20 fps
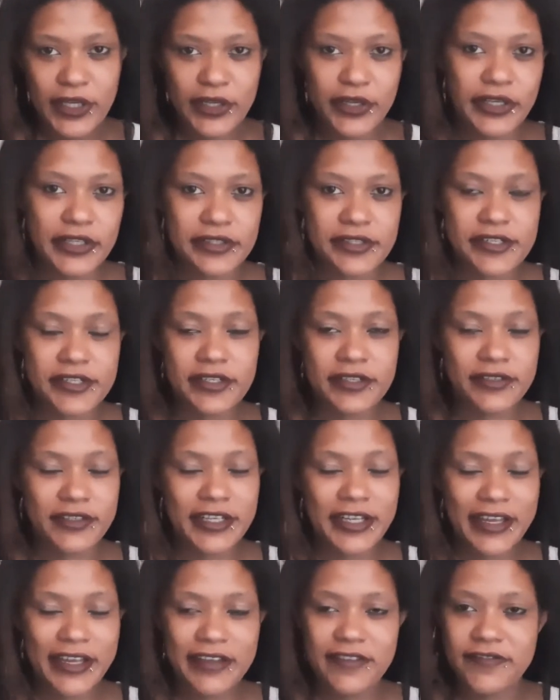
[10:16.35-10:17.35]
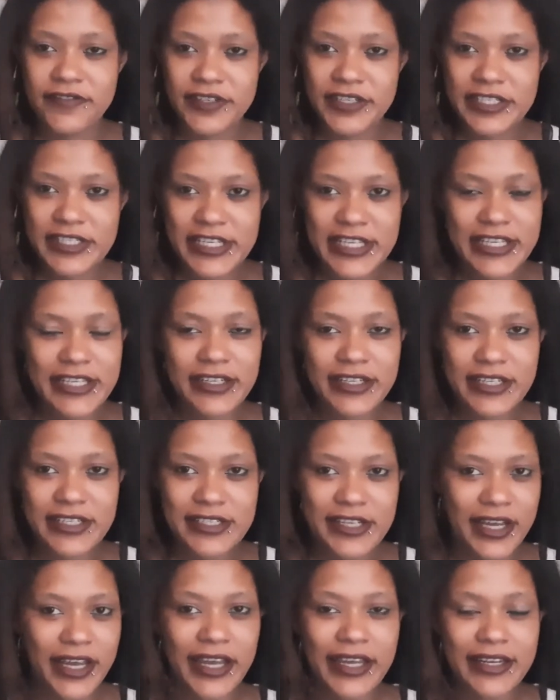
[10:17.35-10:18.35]
considering every teeny
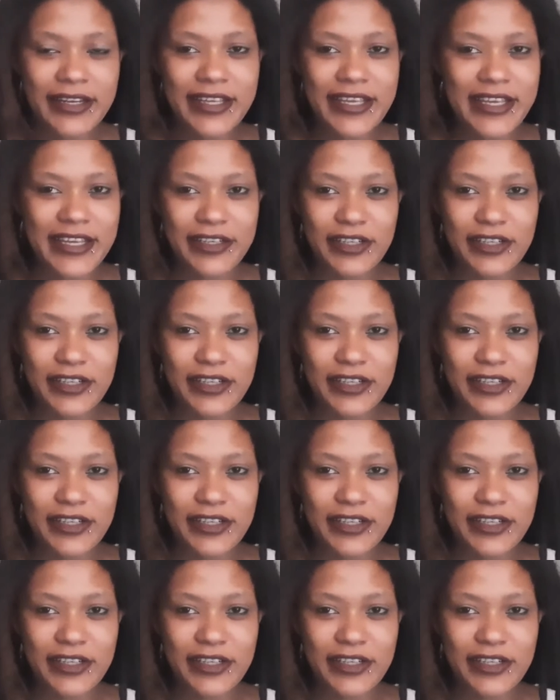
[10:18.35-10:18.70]
tiny